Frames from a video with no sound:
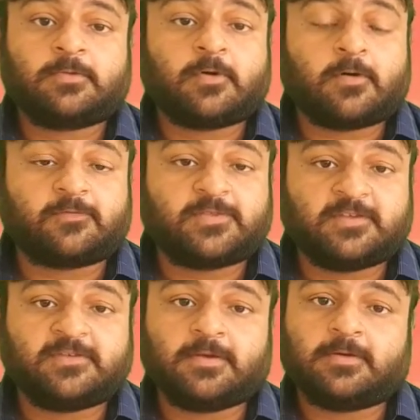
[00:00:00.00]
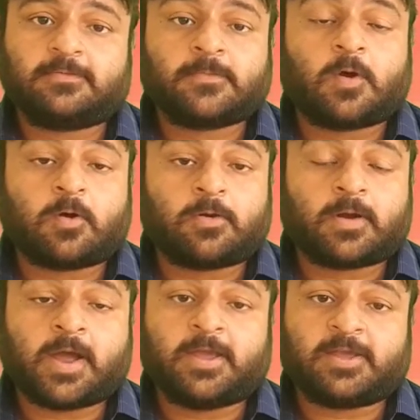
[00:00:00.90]
of this year,
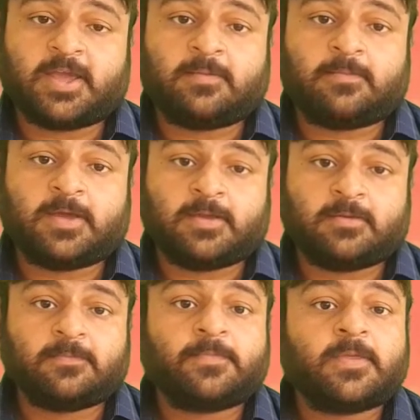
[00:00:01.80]
or I came in